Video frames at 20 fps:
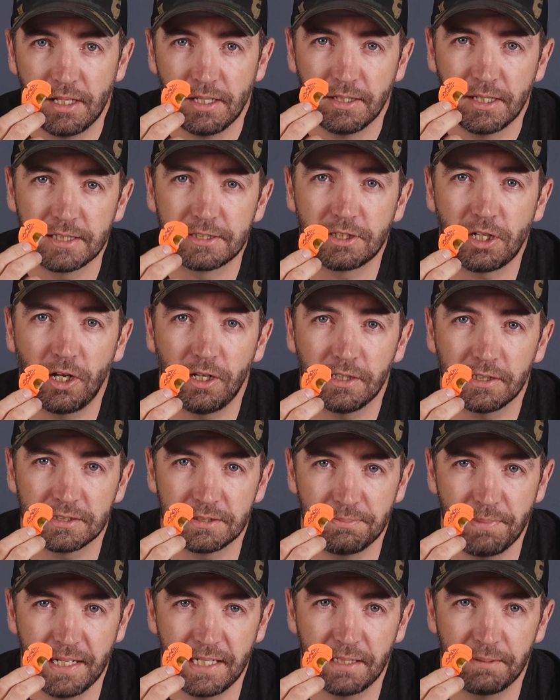This call is
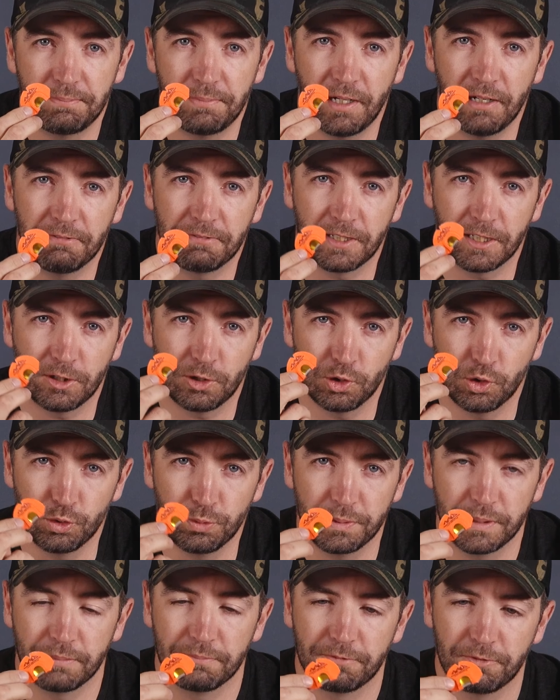made up of an aluminum